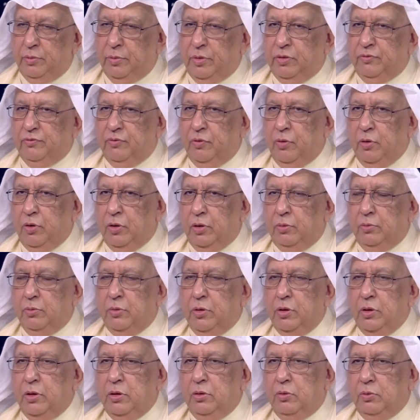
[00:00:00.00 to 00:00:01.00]
forum,
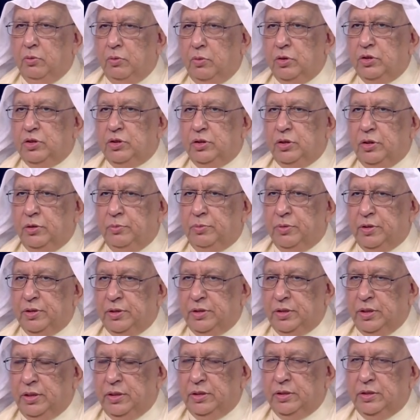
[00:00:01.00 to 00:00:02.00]
which
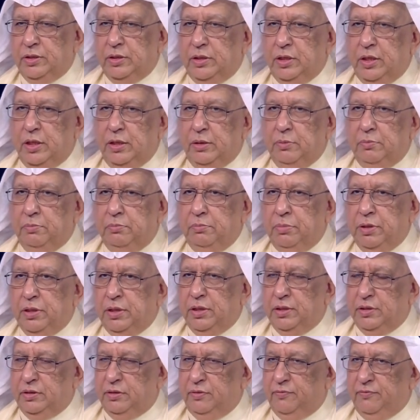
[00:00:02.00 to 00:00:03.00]
represents the
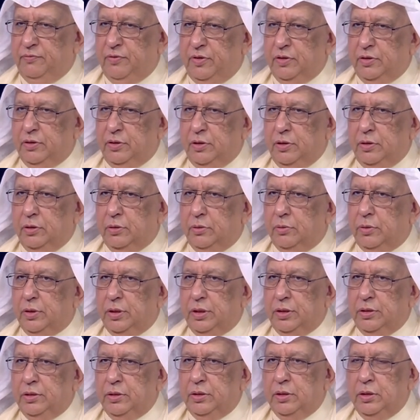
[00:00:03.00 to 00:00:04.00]
biggest event in
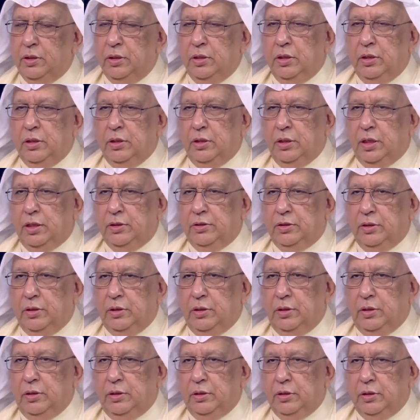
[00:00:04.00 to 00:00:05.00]
Kuwait that
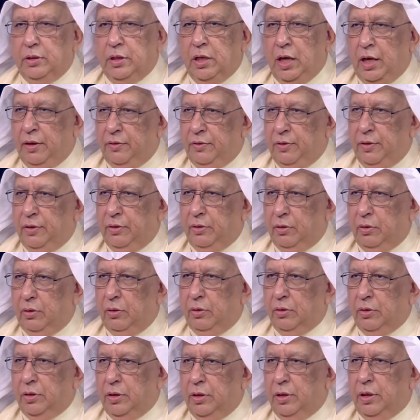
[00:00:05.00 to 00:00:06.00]
gather all
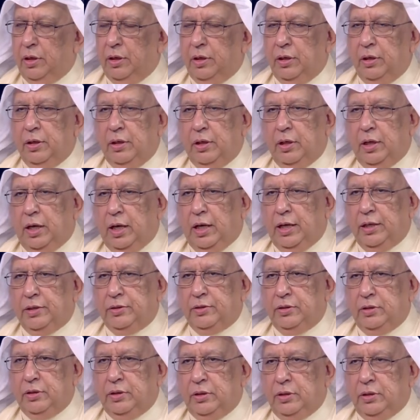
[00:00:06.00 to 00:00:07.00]
the
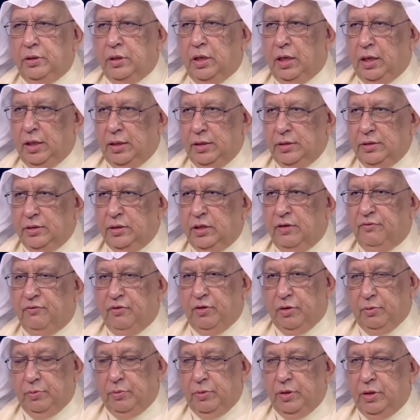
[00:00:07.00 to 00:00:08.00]
IT guys,
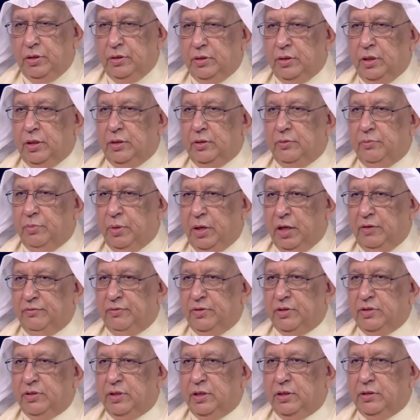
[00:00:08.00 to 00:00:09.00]
government and the
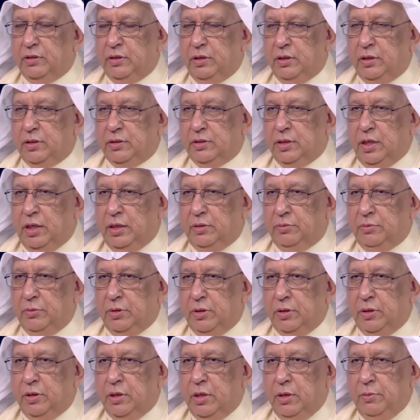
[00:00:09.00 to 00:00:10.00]
private sectors and
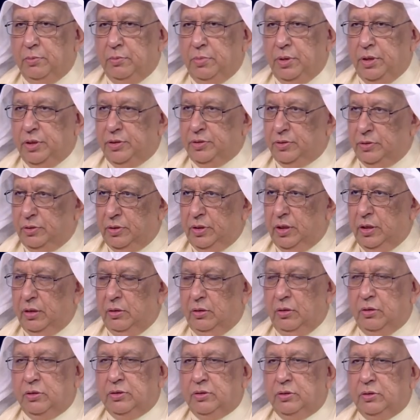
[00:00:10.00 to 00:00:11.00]
the personnel
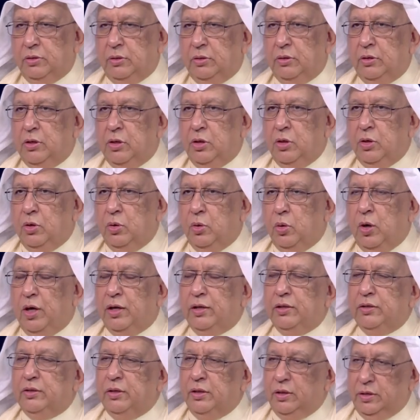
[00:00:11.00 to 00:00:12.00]
also, who are
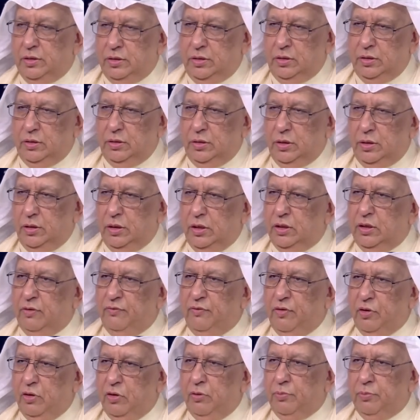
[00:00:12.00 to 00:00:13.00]
interested in the
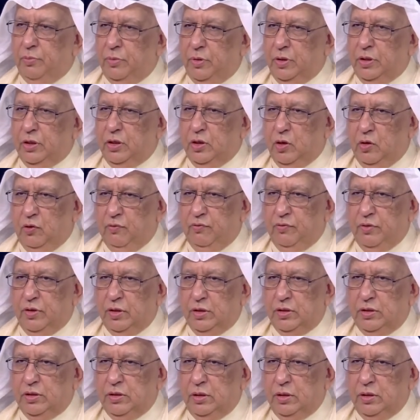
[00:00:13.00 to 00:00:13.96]
development of this